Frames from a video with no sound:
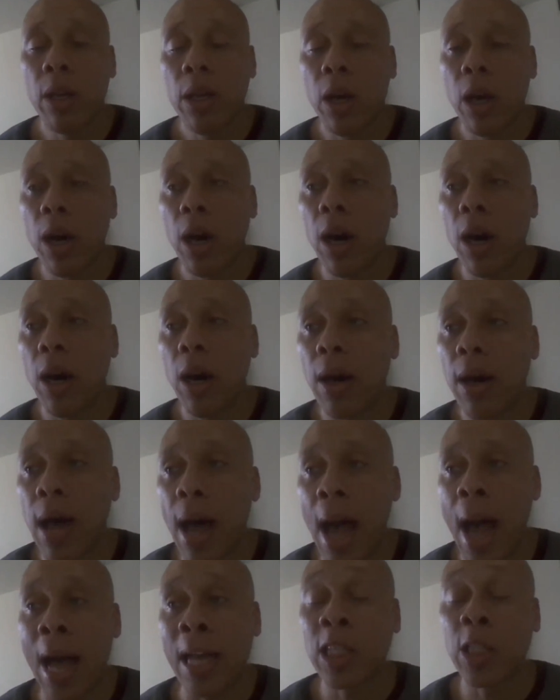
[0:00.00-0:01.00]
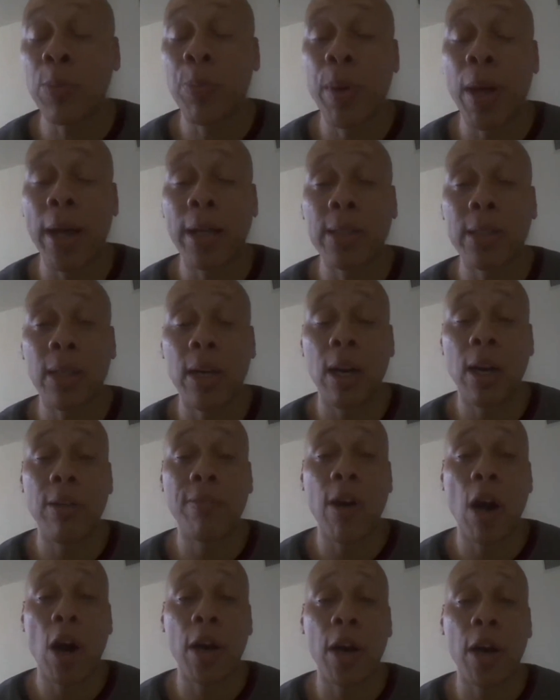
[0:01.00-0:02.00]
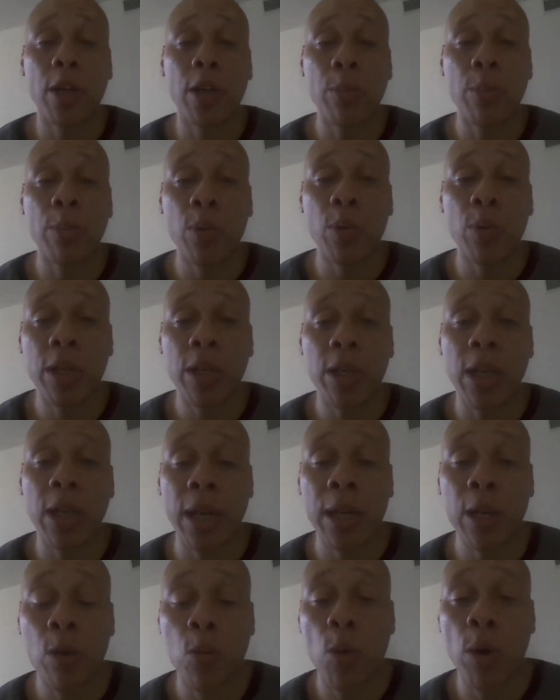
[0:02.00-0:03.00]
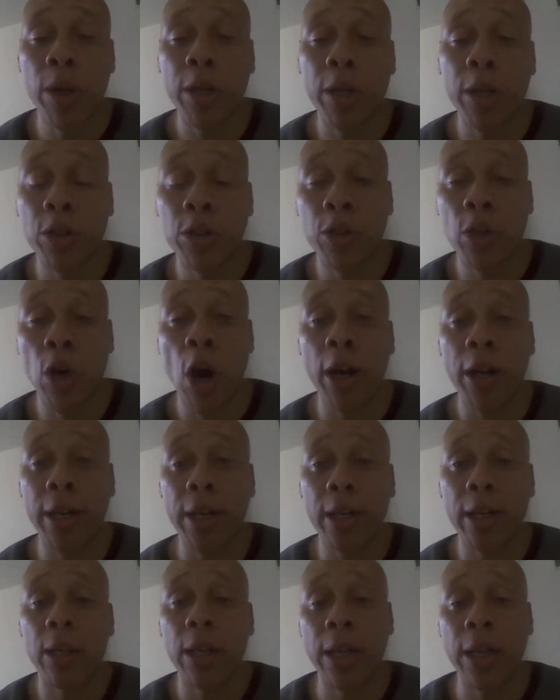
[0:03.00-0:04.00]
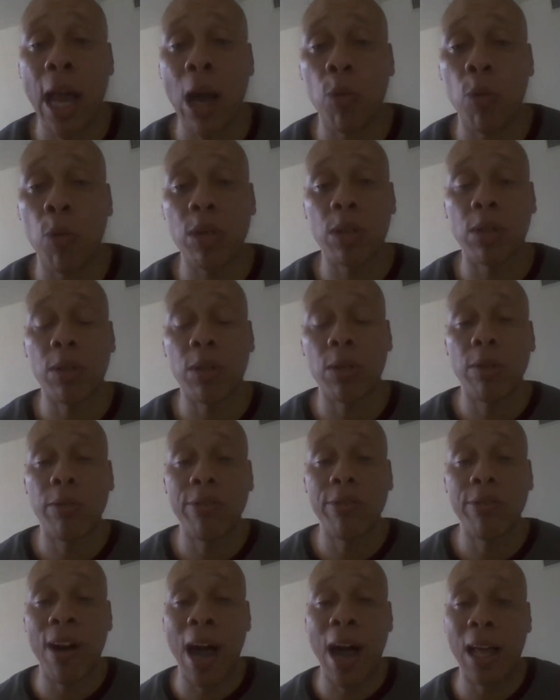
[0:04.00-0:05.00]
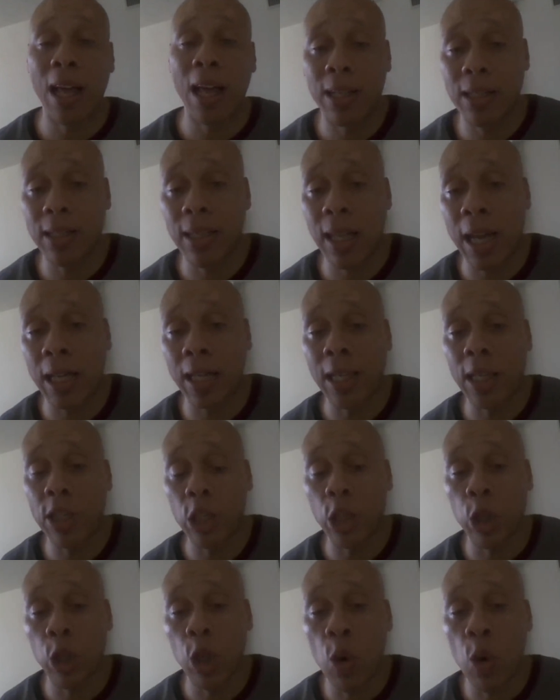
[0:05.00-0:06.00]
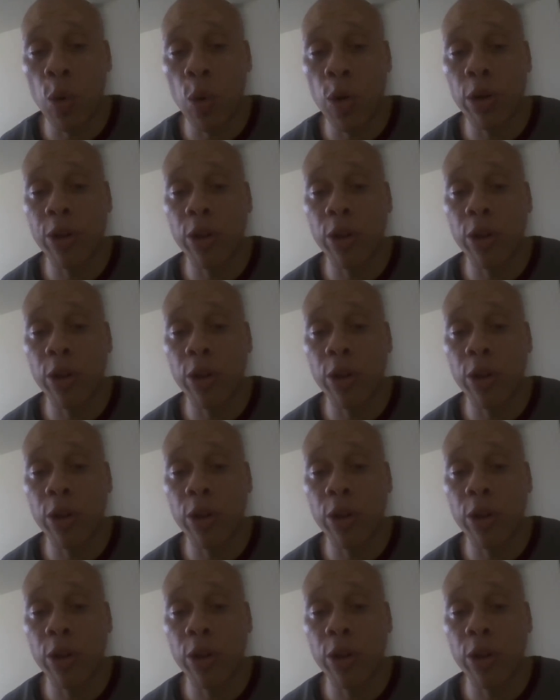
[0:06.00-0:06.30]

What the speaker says: aspect of our community that he wanted to target, and that was violence. Like, let's lower the